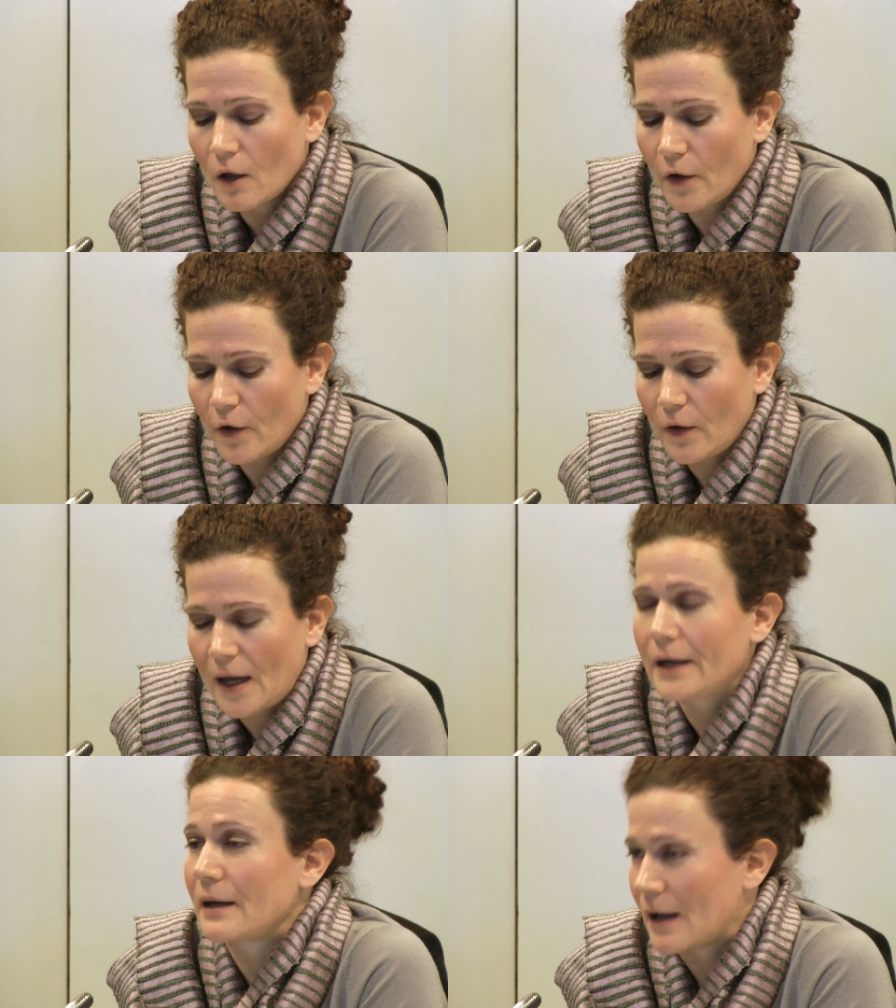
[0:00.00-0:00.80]

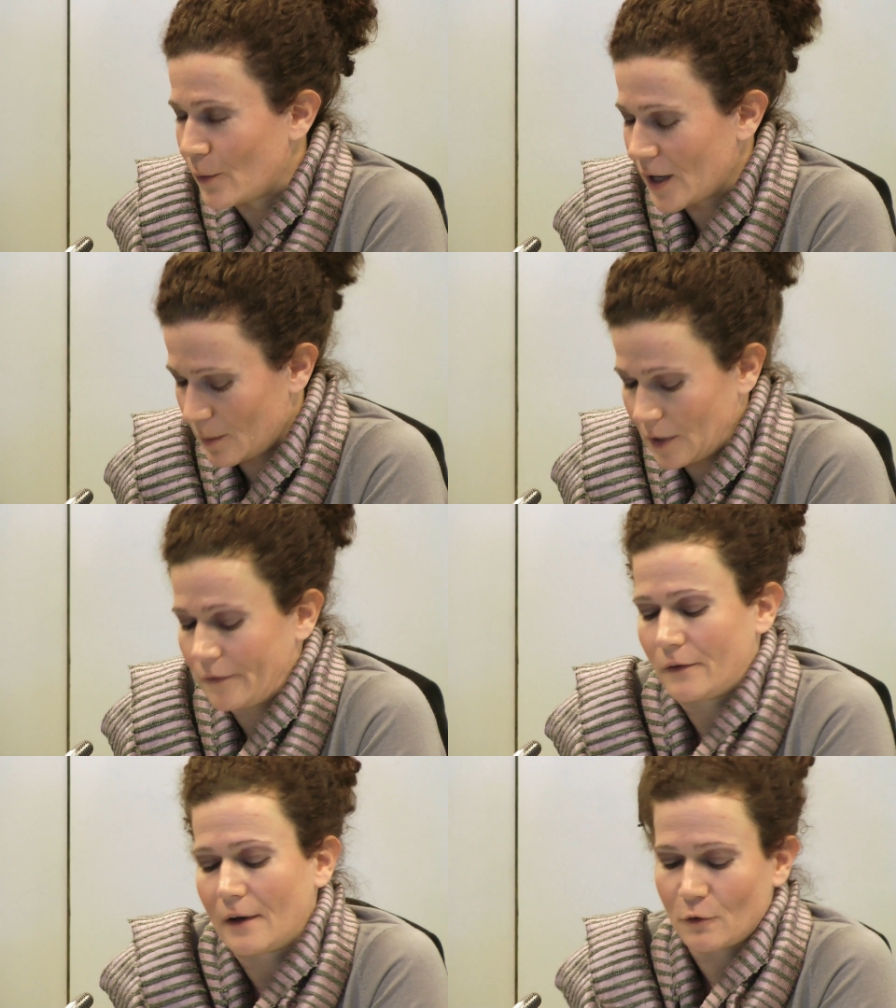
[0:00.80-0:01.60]
And now I am an
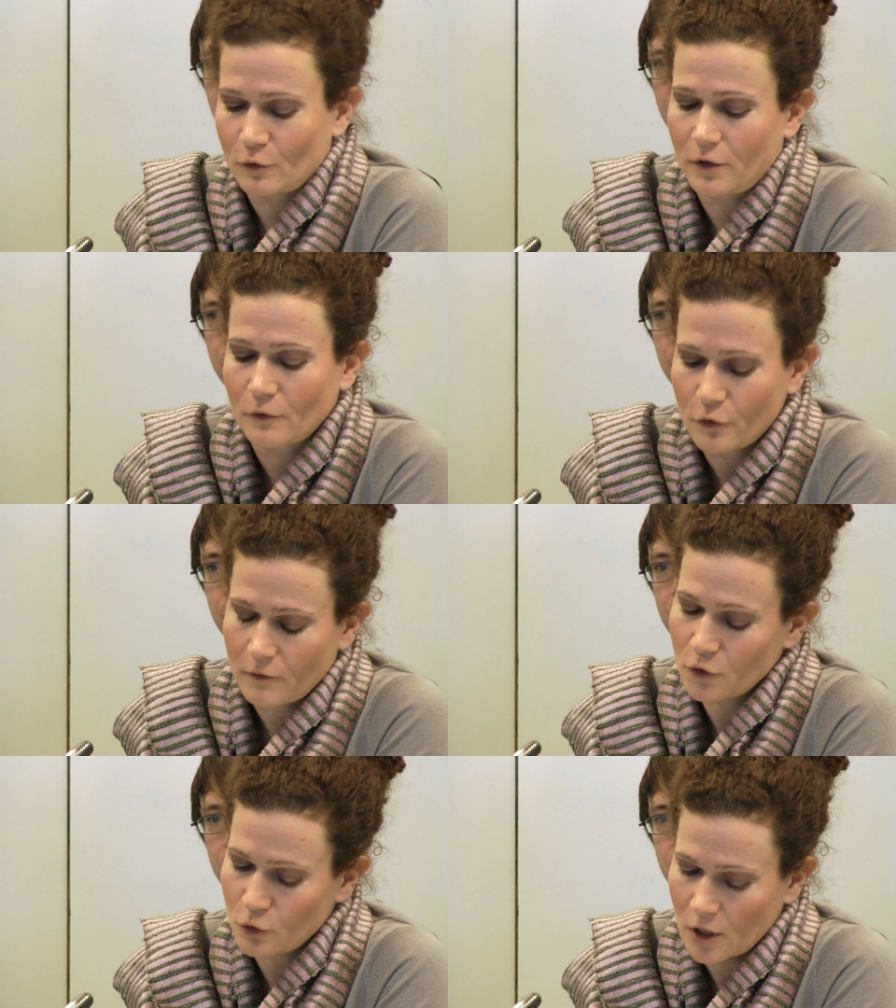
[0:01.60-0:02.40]
international civil
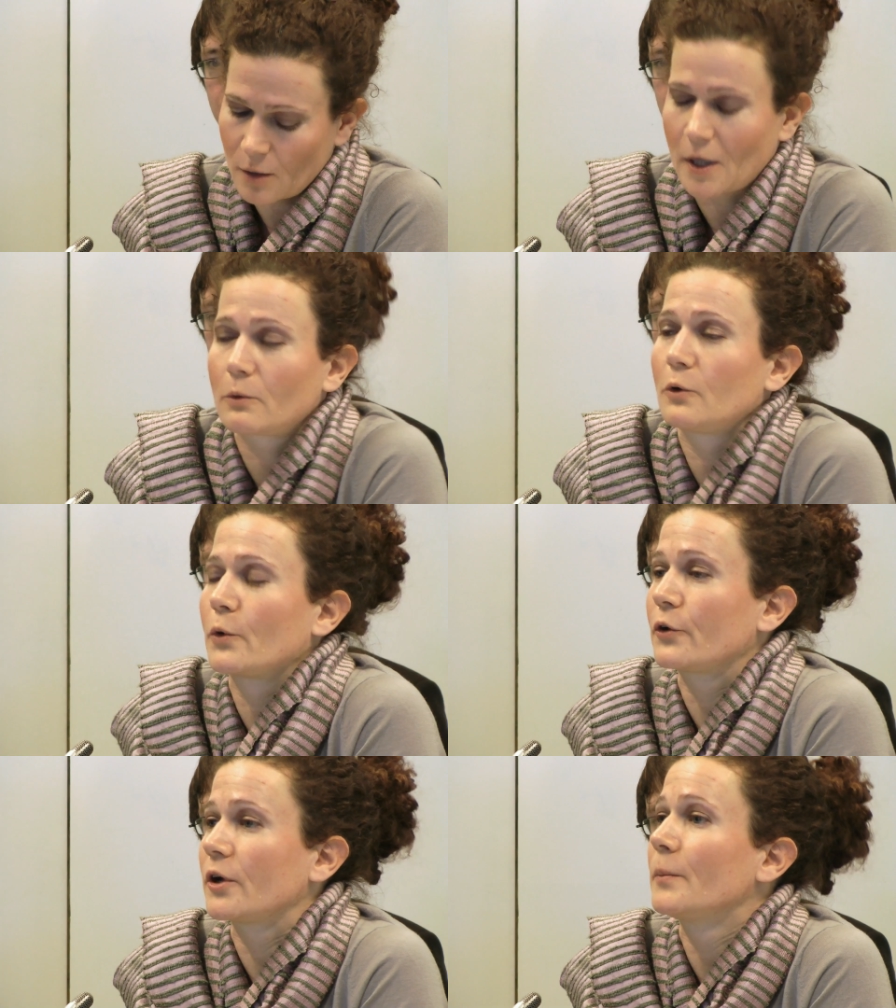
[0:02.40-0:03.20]
servant, so not a migrant
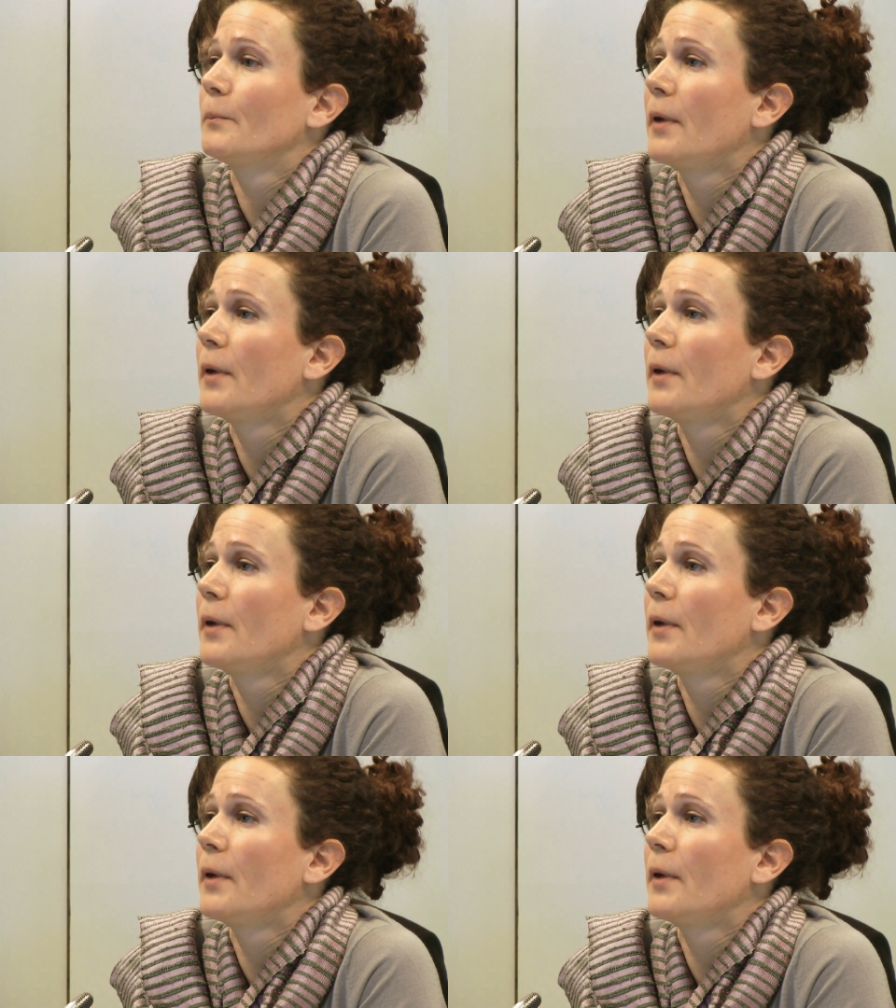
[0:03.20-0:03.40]
worker.